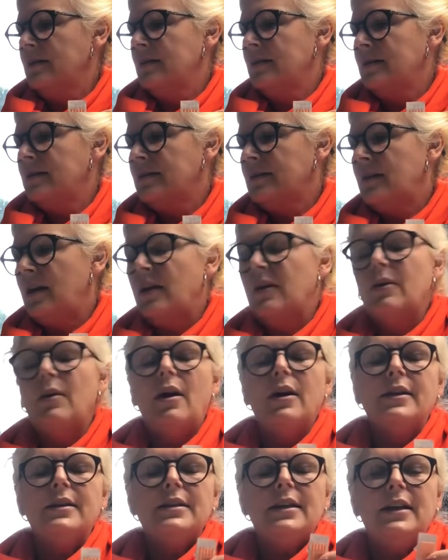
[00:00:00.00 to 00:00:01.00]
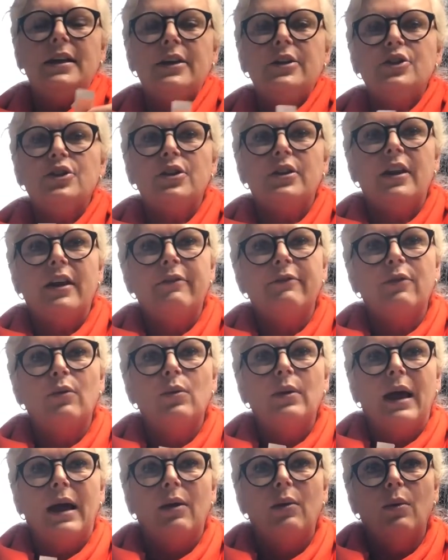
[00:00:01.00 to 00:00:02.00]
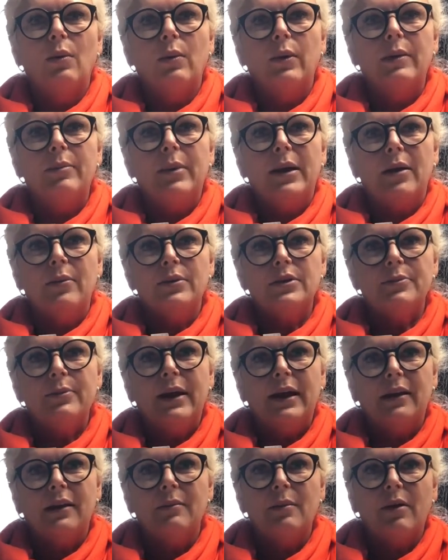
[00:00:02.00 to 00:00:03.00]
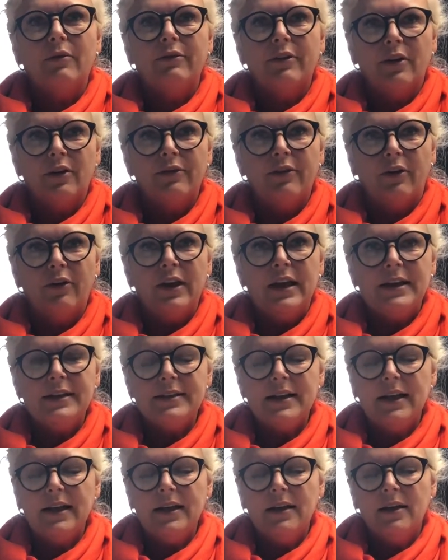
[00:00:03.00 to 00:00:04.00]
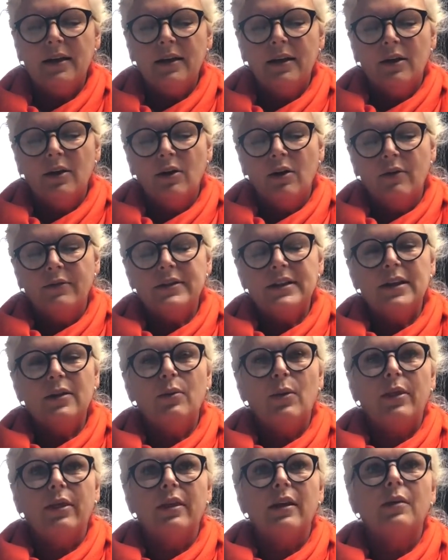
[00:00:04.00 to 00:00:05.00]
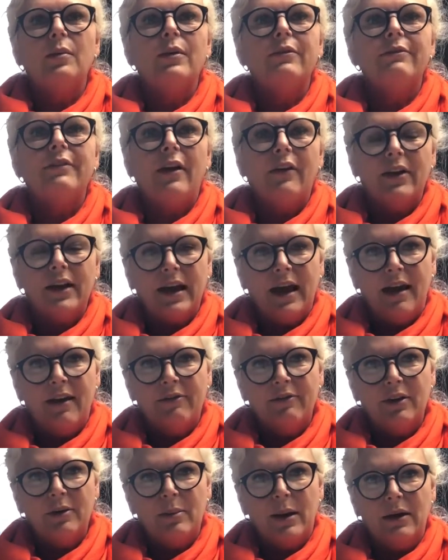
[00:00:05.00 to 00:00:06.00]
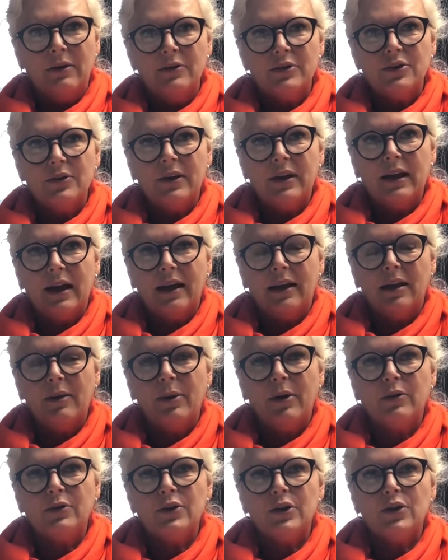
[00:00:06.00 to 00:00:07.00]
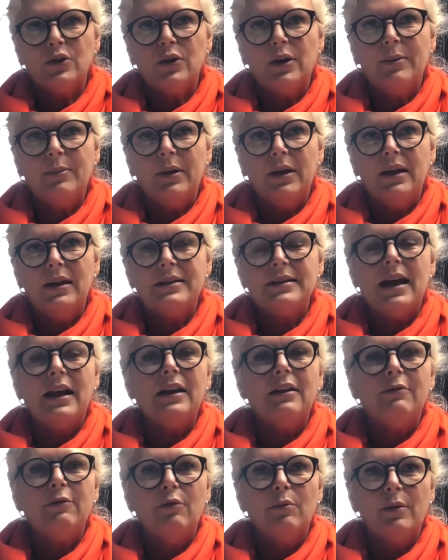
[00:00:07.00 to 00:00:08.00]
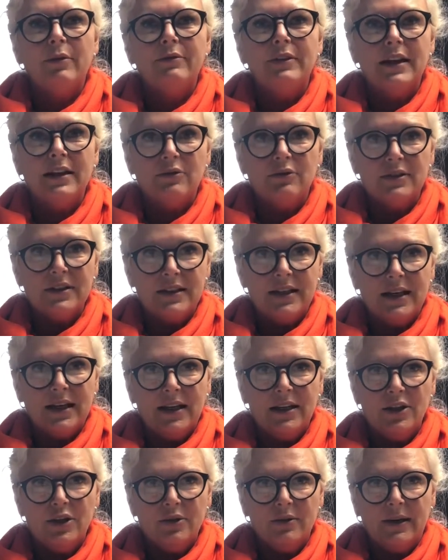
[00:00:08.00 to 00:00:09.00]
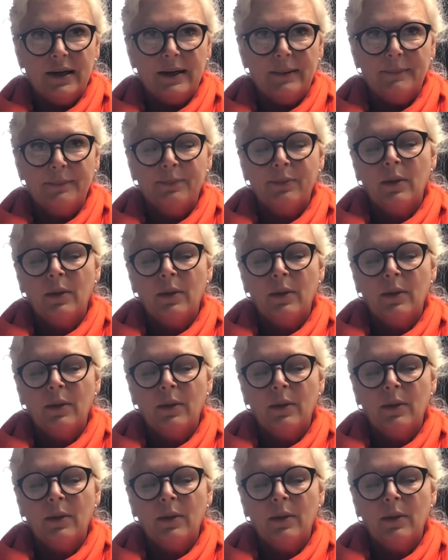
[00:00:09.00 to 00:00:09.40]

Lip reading: So ideally, should they fall out, we'd be able to pick them up very, very easily. Obviously, the one thing we're very careful about during acupuncture treatment is any form of needle stick injury.